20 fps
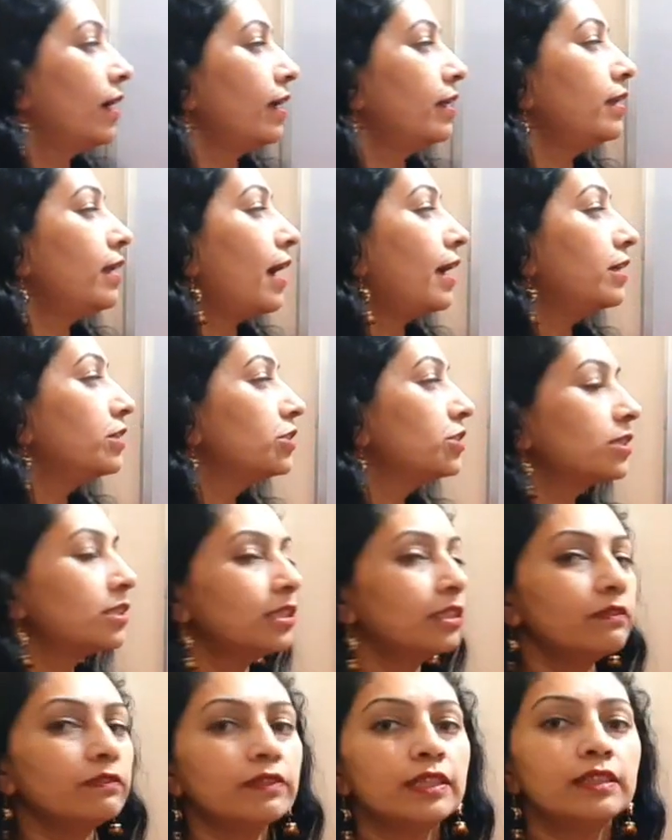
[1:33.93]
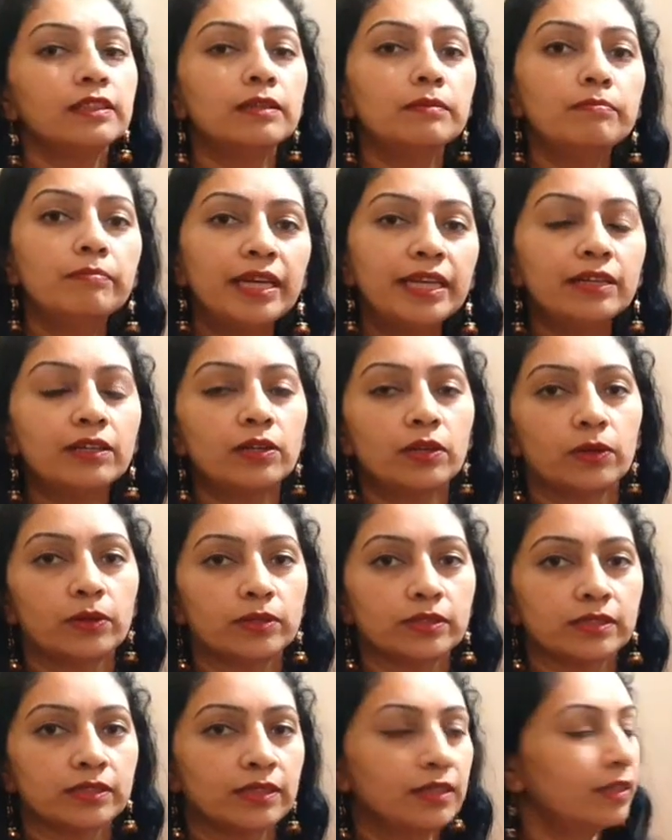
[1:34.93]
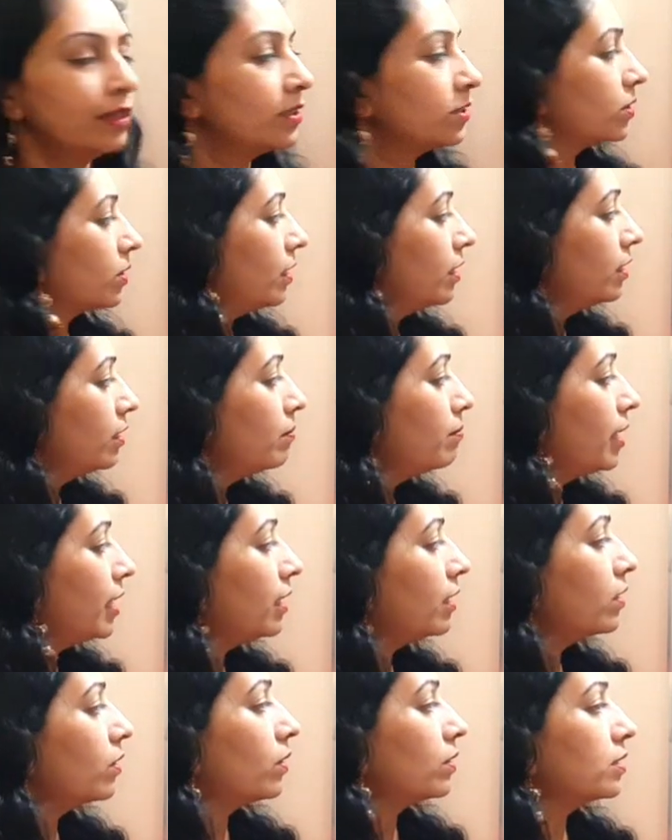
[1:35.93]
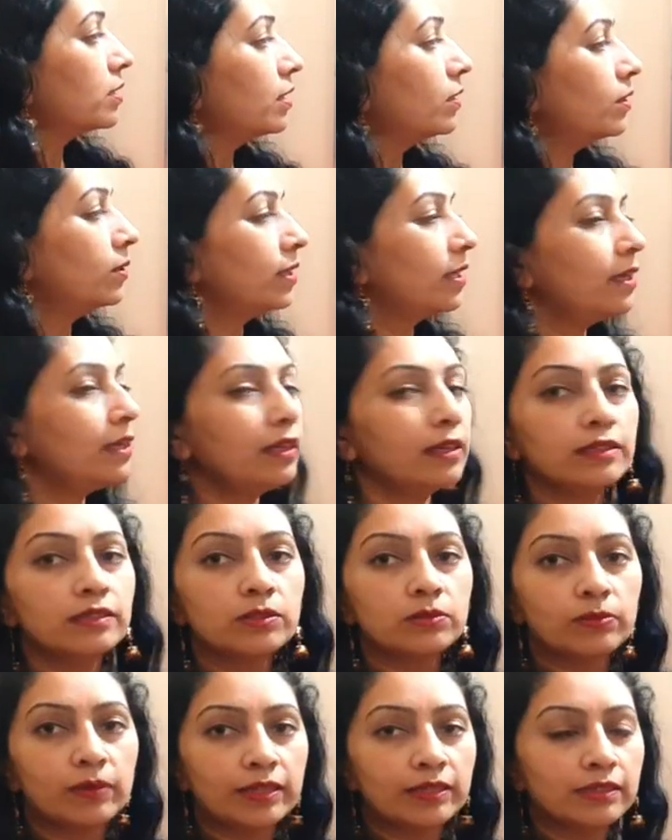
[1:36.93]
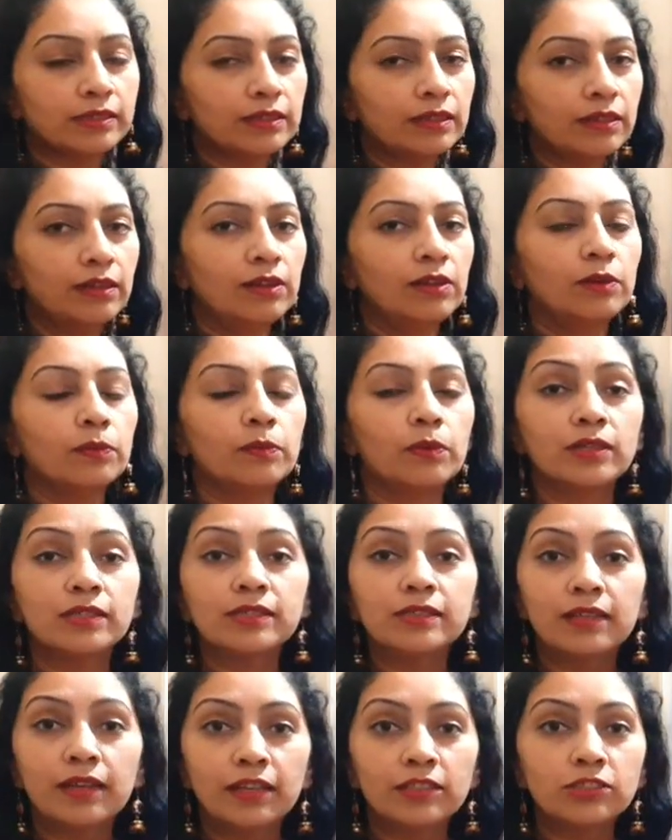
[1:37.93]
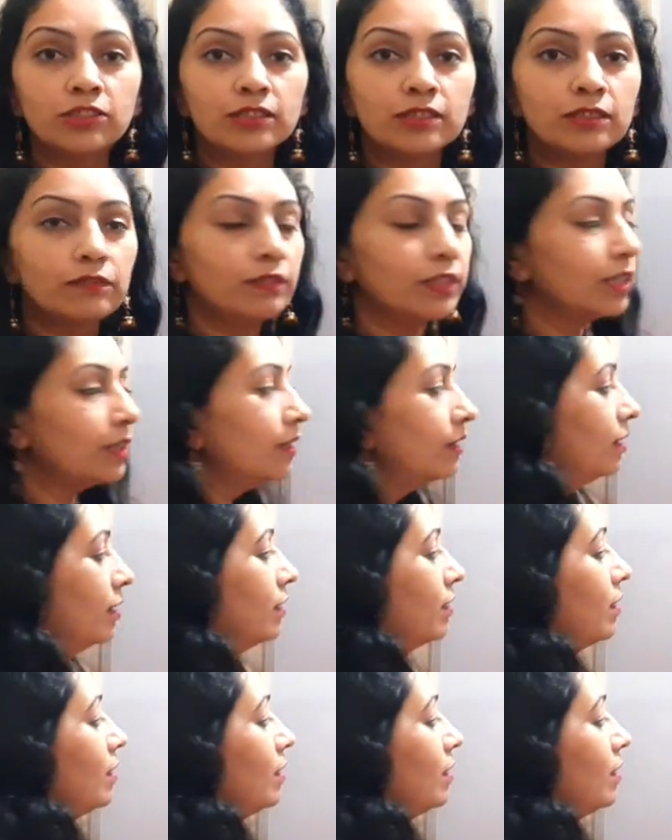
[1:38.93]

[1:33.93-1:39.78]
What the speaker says: an adjective in the main clause. So in the main clause, he is wiser. What is an adjective here?